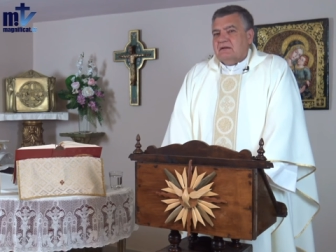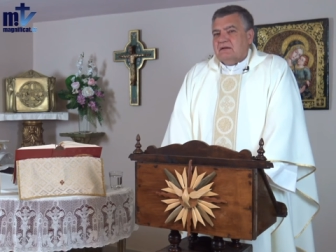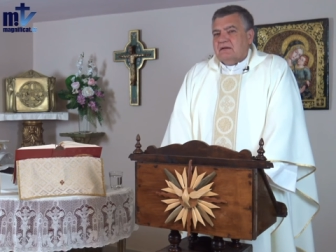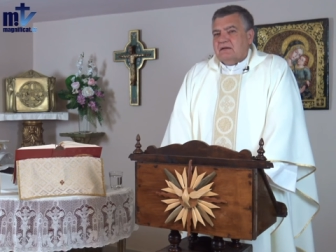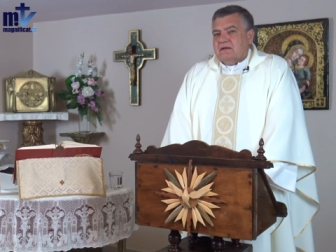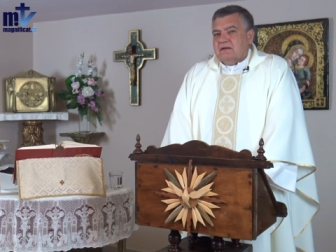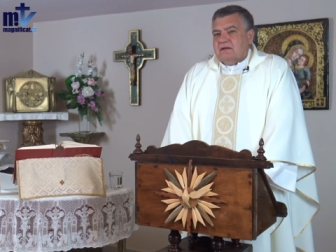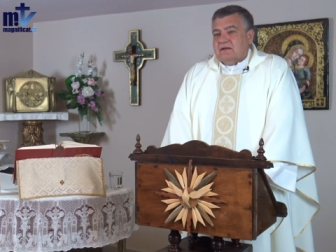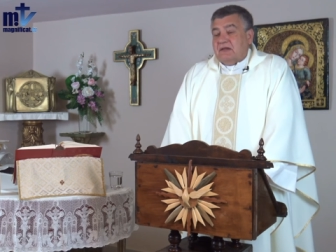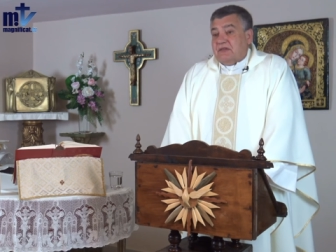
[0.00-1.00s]
Perhaps
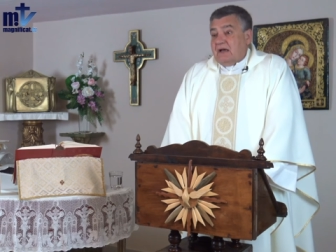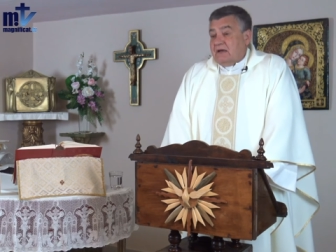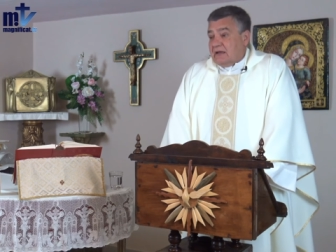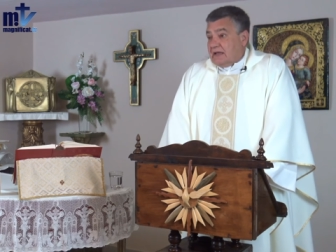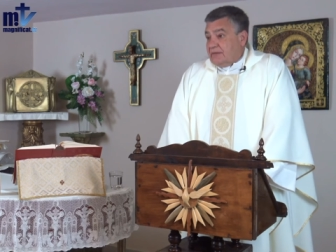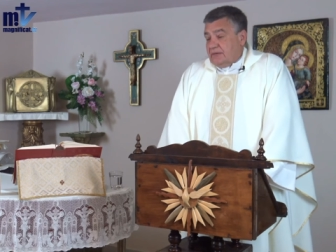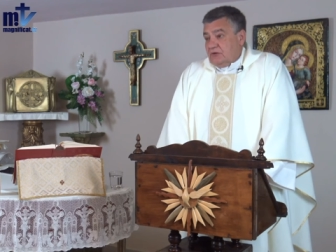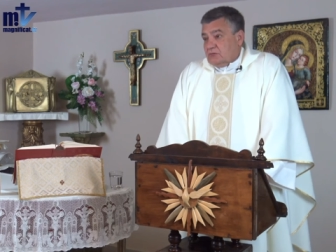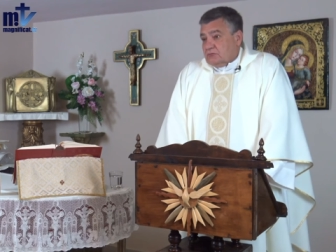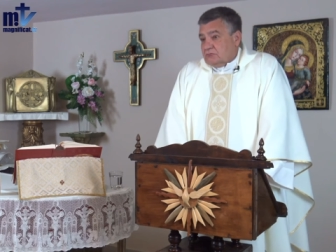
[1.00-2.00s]
those
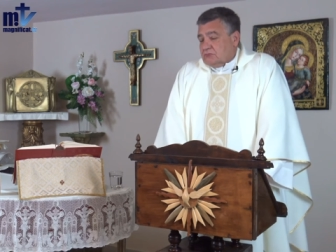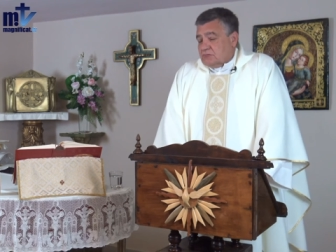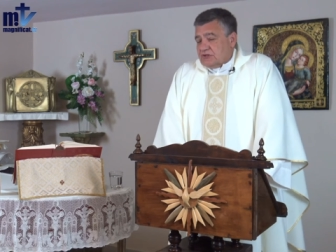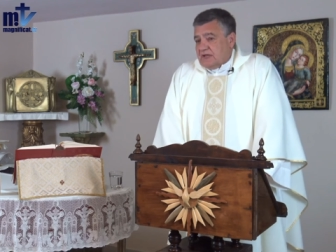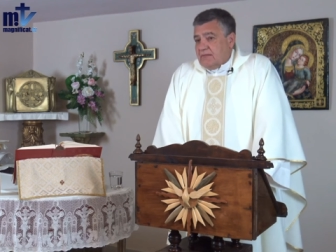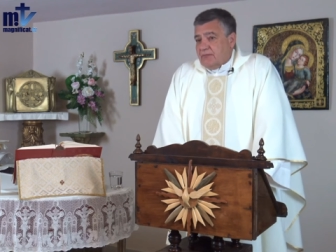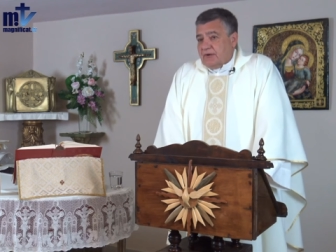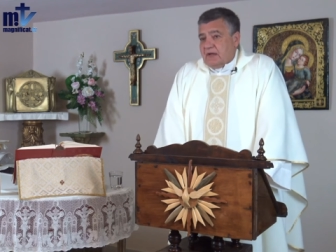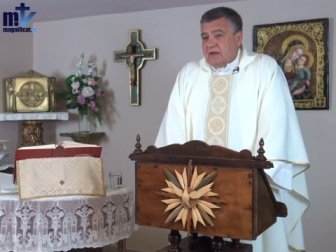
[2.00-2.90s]
who have always